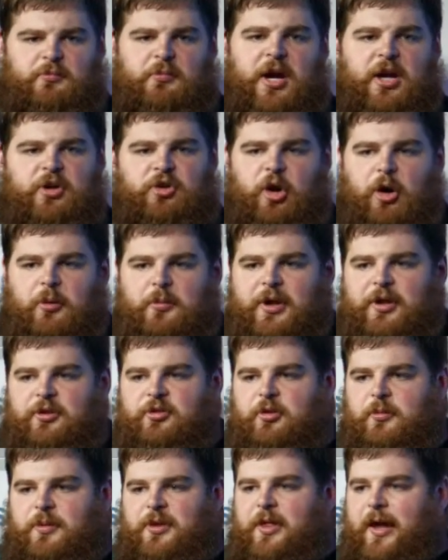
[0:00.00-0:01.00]
job is
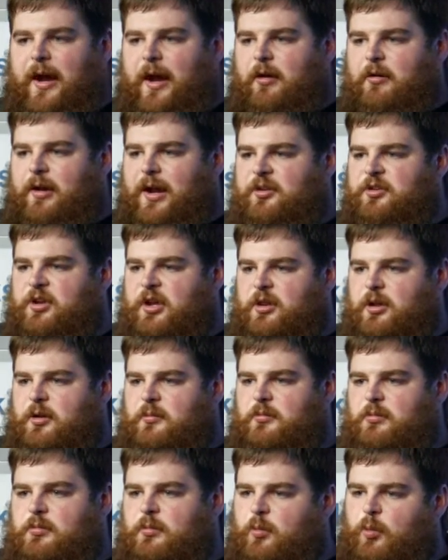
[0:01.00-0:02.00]
to be there and asking
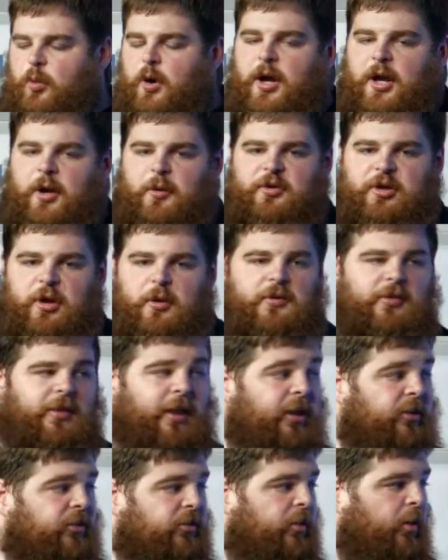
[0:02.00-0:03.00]
them, why are we doing
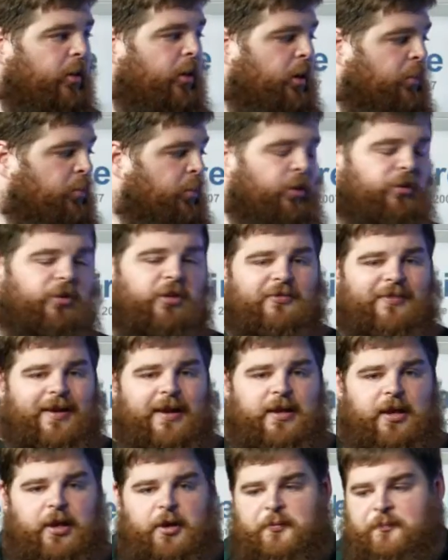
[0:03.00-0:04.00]
this and what's the
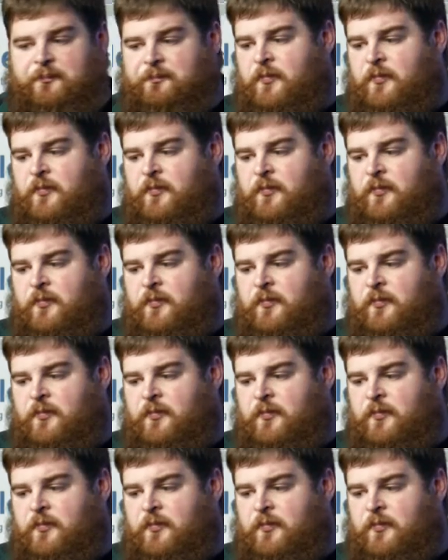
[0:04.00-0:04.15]
value?